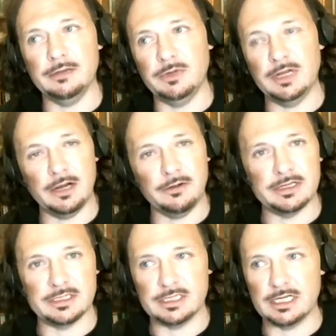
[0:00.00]
And when Hungary
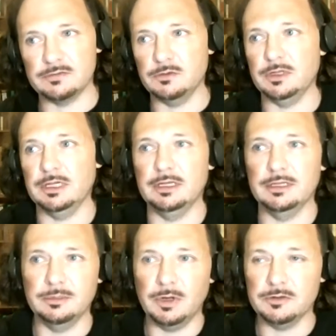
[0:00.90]
is successful, the
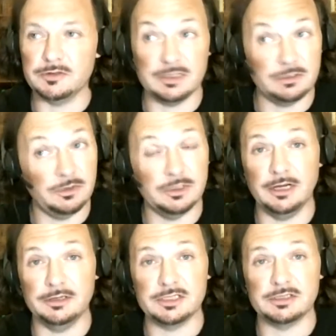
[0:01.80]
Poles think, well, you
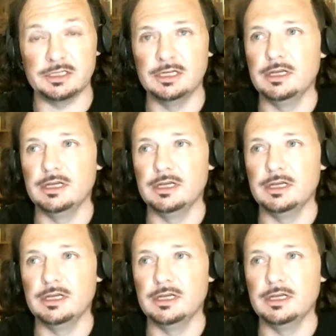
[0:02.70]
know, just